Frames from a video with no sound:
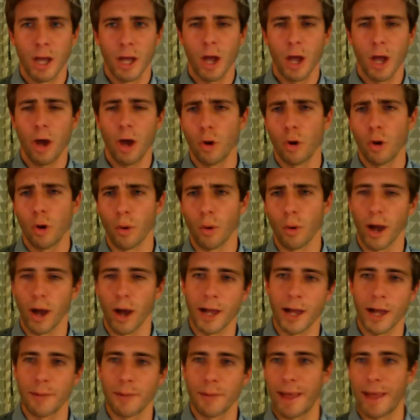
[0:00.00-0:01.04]
oh,
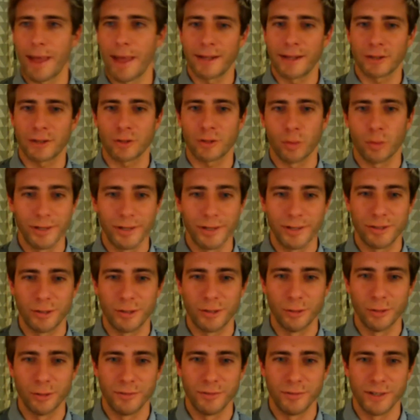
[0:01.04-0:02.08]
I'm at
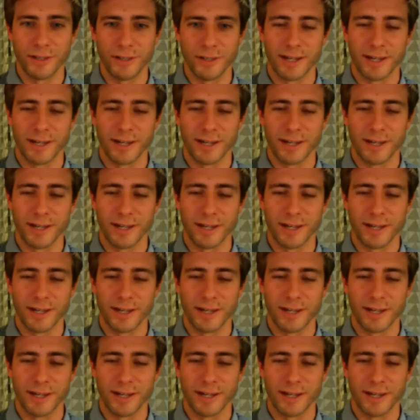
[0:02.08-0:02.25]
22 feet,